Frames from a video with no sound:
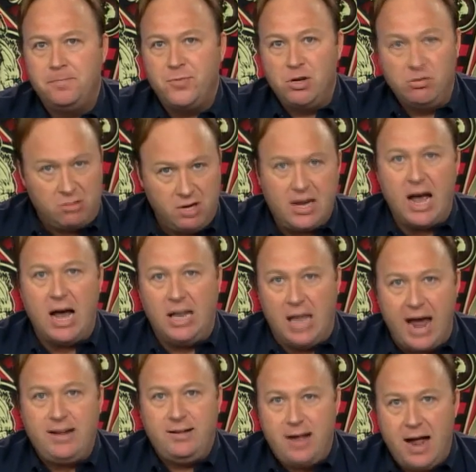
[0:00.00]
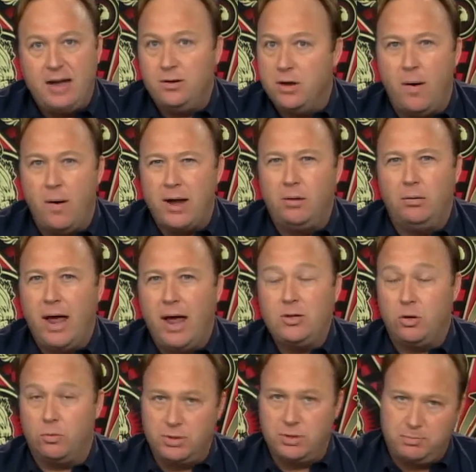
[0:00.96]
You think I like that? No, I don't
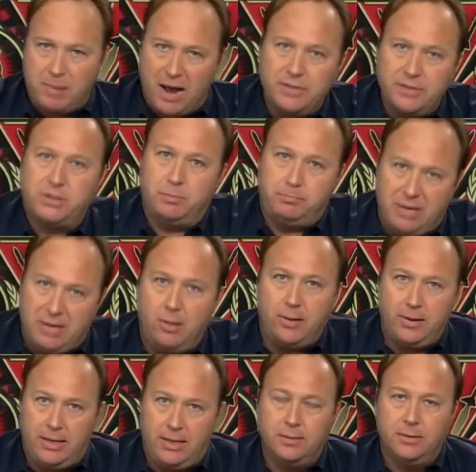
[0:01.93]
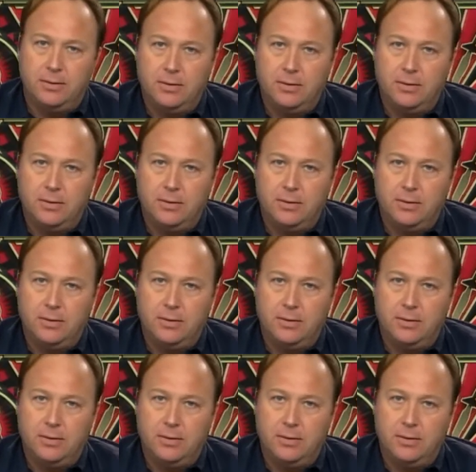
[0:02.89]
like the responsibility